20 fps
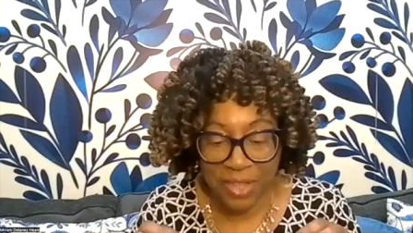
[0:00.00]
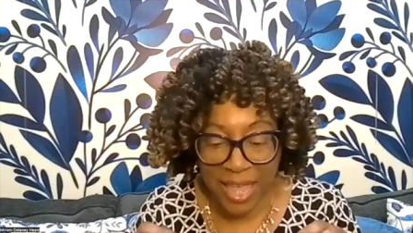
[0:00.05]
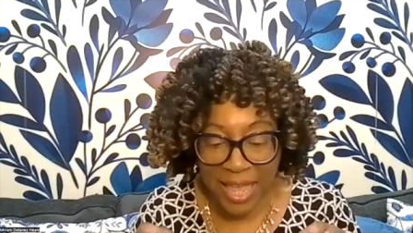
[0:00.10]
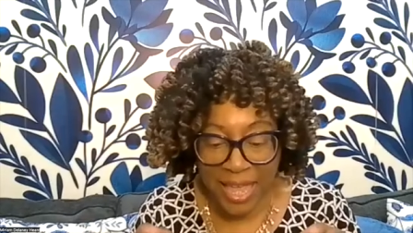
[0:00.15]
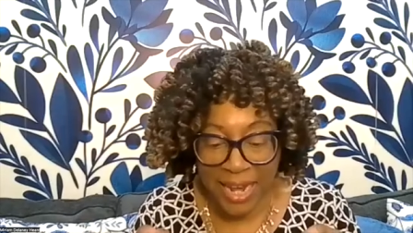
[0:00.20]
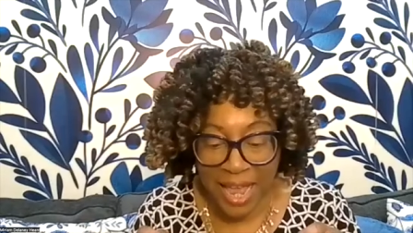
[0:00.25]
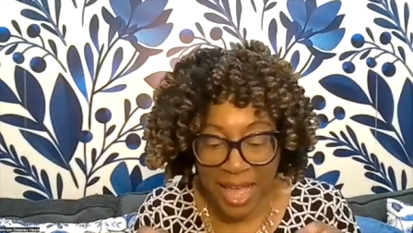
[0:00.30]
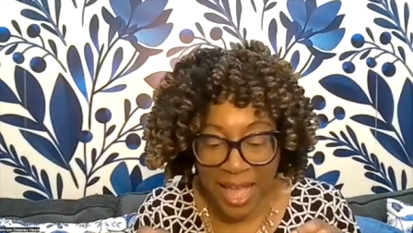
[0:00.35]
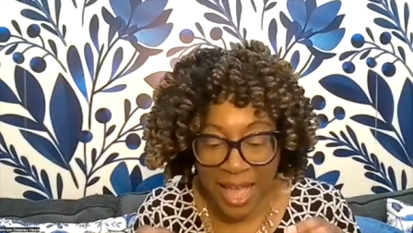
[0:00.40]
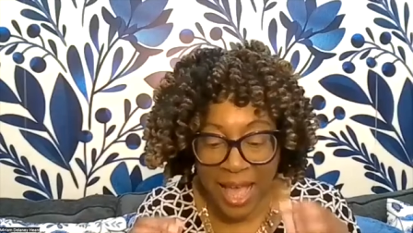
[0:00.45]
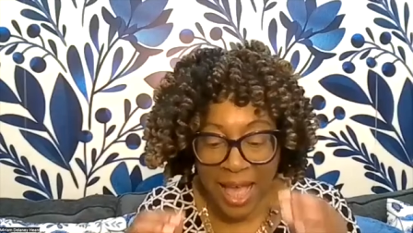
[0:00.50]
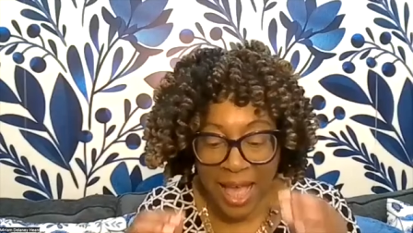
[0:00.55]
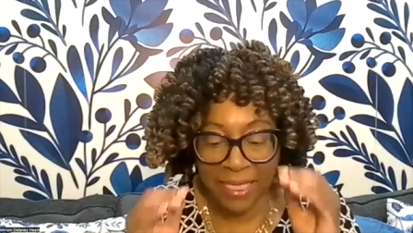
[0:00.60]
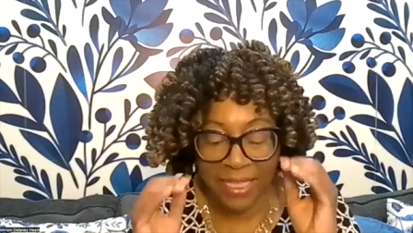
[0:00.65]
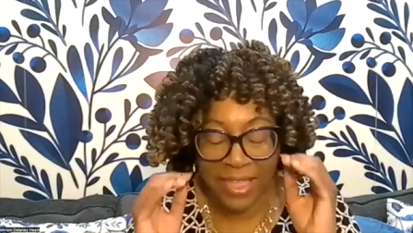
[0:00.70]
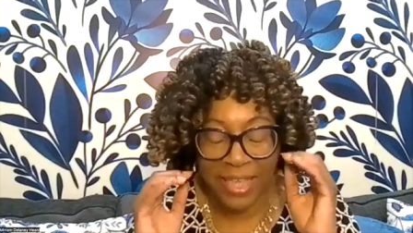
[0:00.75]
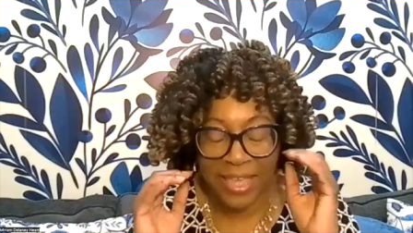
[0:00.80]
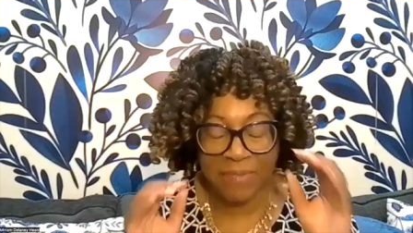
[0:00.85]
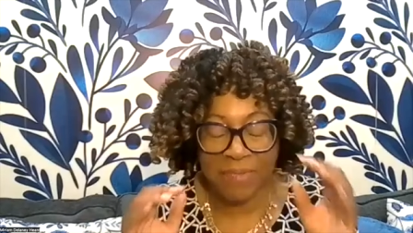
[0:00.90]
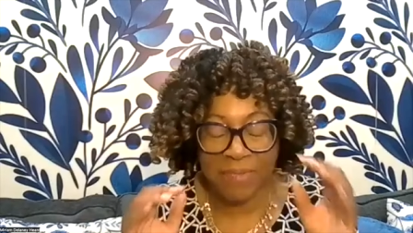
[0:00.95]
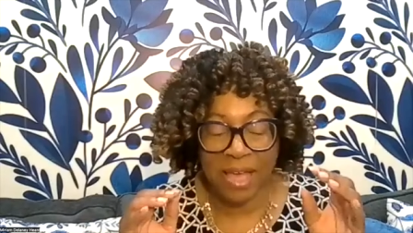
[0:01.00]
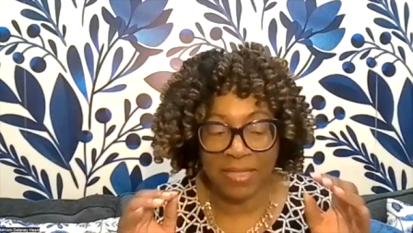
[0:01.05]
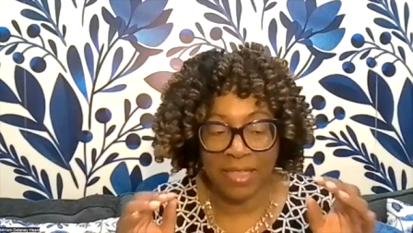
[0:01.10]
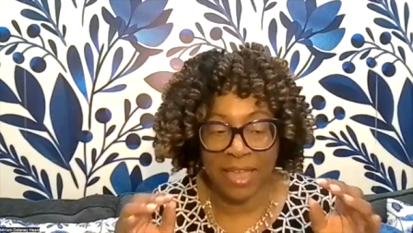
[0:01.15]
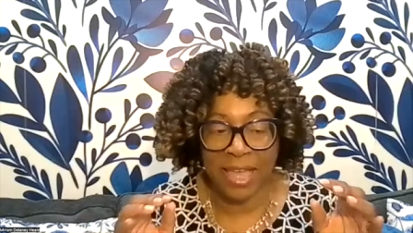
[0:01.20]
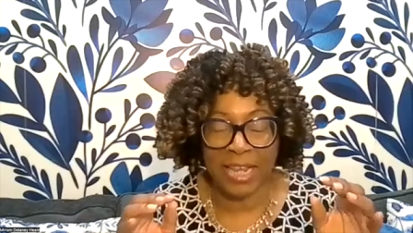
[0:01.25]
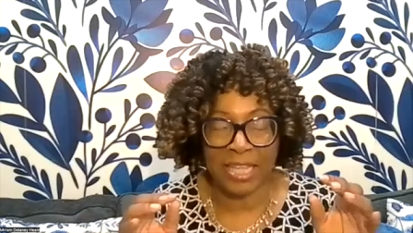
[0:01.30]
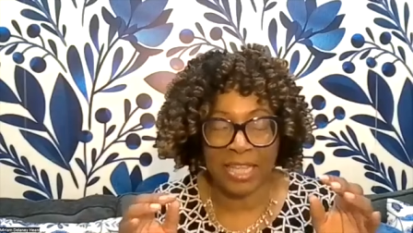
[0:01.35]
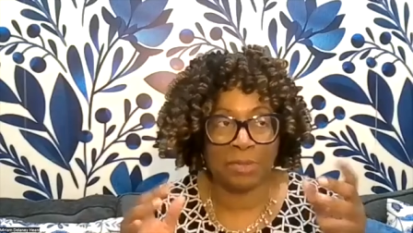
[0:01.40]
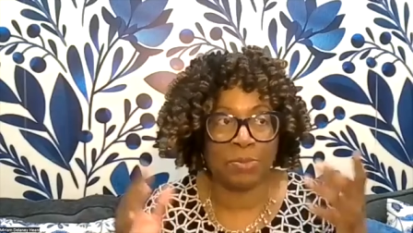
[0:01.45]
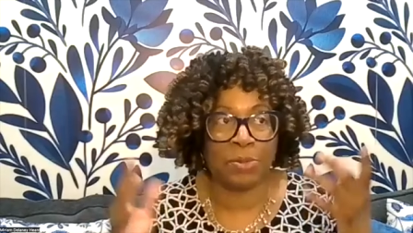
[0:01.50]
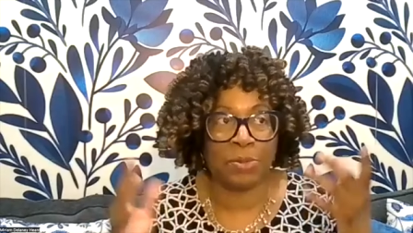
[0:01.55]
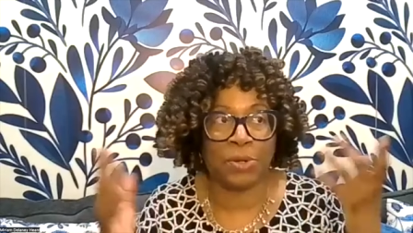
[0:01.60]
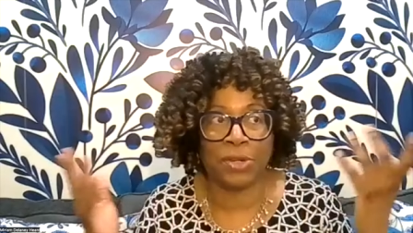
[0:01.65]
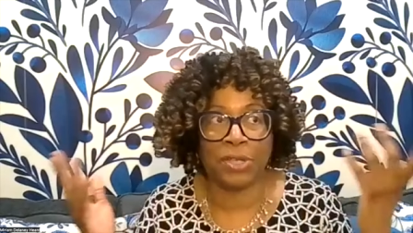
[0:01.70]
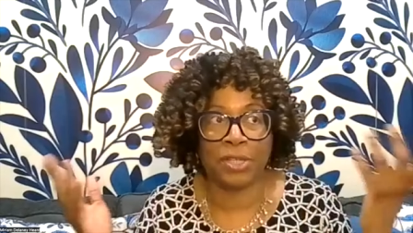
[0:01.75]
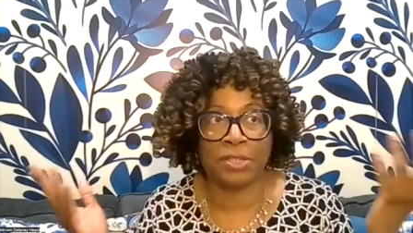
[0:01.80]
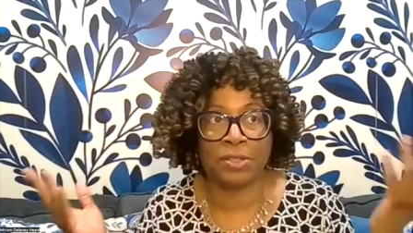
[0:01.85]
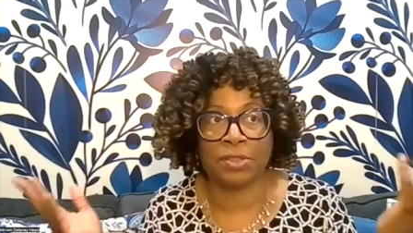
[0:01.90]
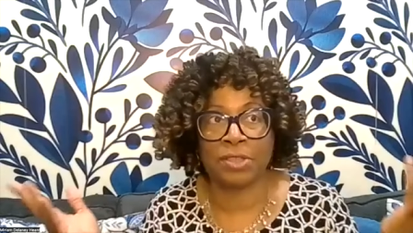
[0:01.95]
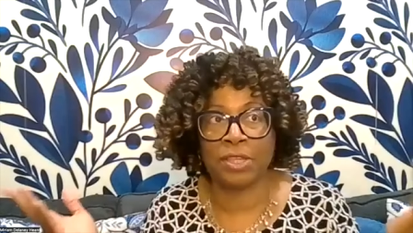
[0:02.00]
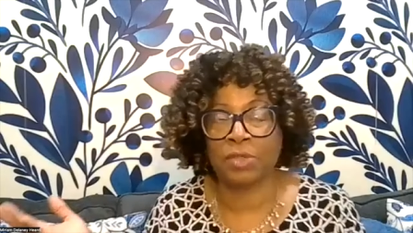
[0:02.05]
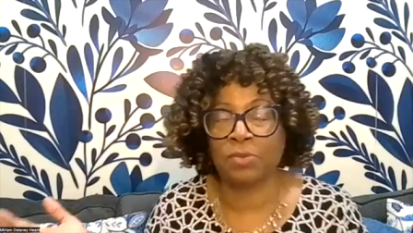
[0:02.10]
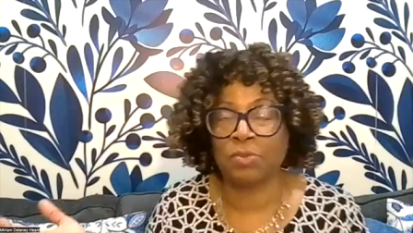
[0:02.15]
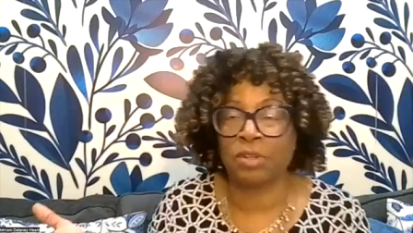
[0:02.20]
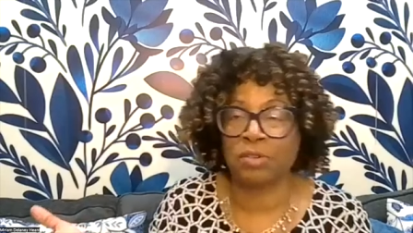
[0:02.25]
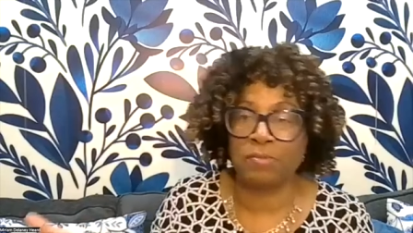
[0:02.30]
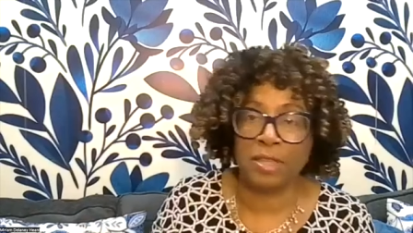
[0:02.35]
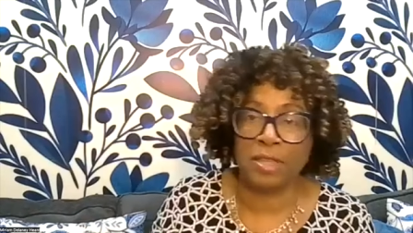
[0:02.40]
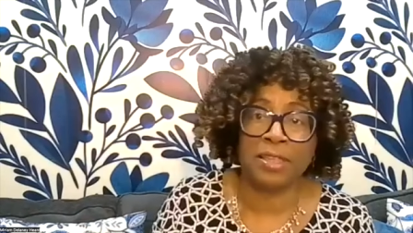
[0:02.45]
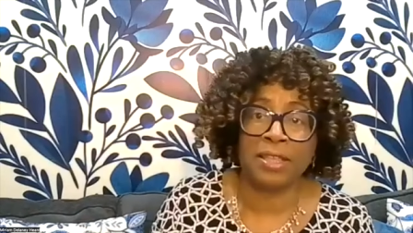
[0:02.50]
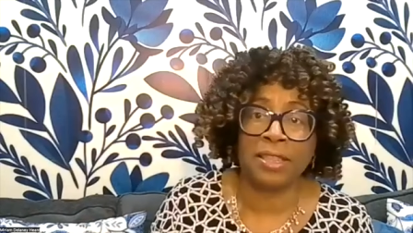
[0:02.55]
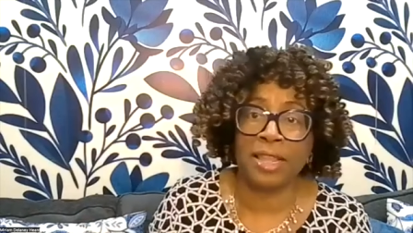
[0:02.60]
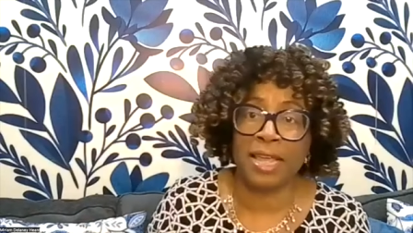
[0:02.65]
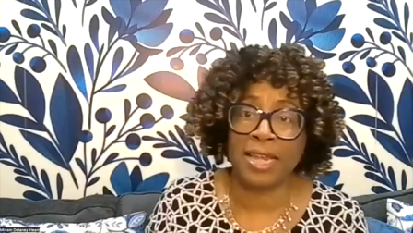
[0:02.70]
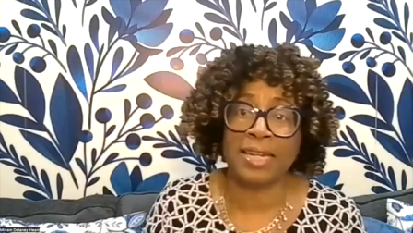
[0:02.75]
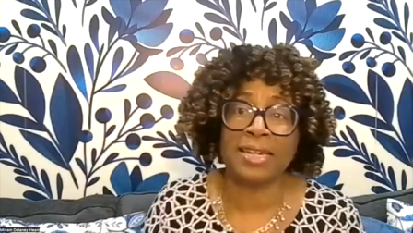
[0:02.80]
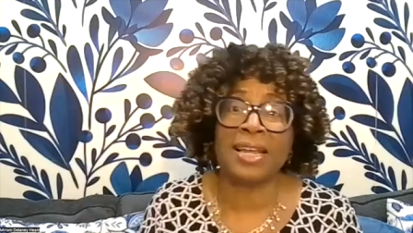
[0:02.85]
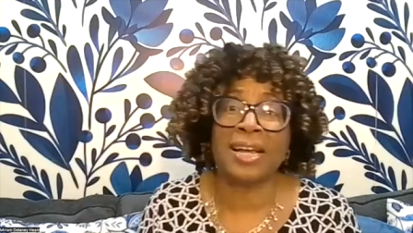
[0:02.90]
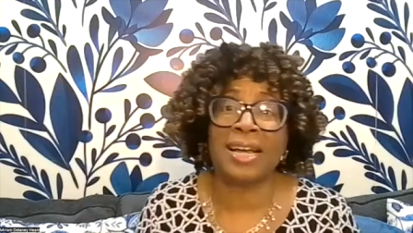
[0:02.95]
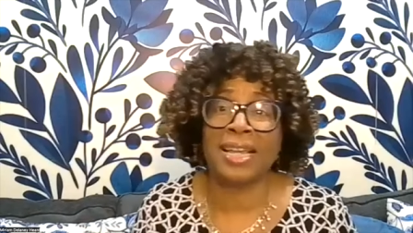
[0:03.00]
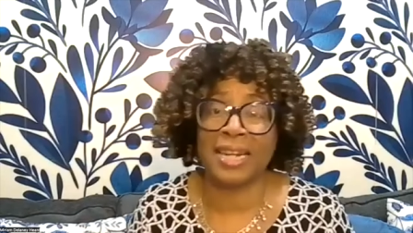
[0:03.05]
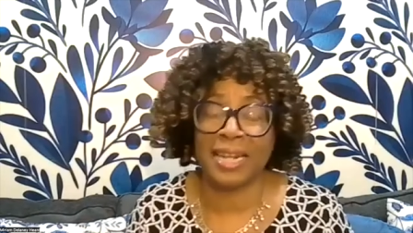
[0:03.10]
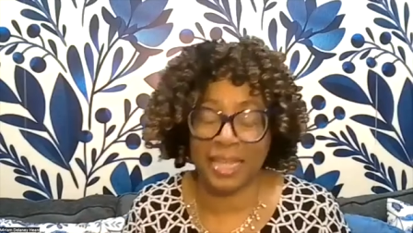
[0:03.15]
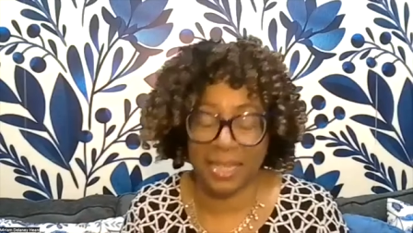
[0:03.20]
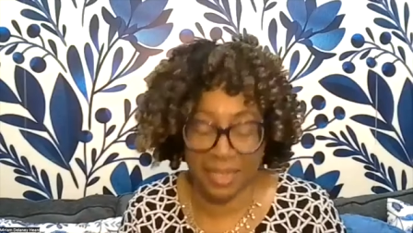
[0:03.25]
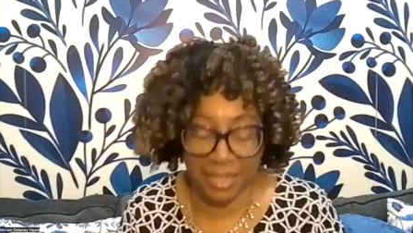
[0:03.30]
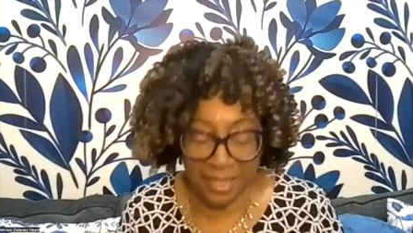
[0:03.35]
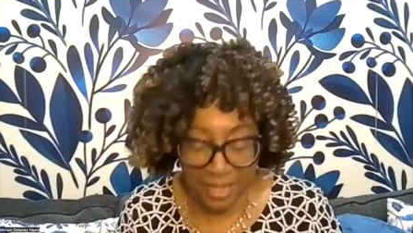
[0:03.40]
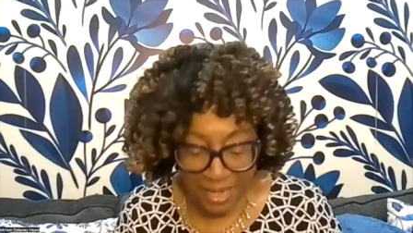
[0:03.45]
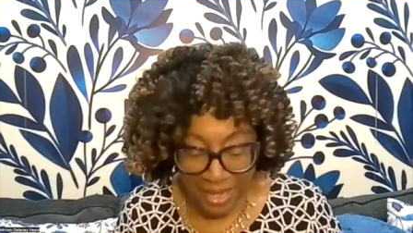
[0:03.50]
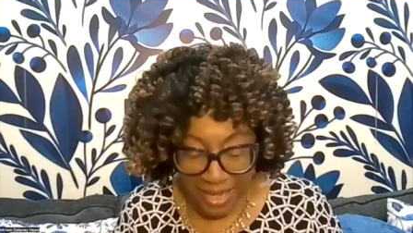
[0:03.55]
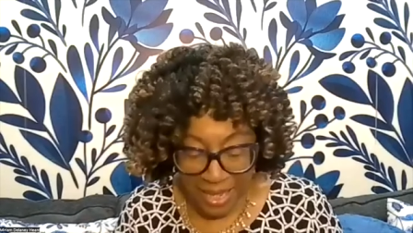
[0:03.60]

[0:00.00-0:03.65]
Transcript: And I think about that experience. So this would have been the late 90s.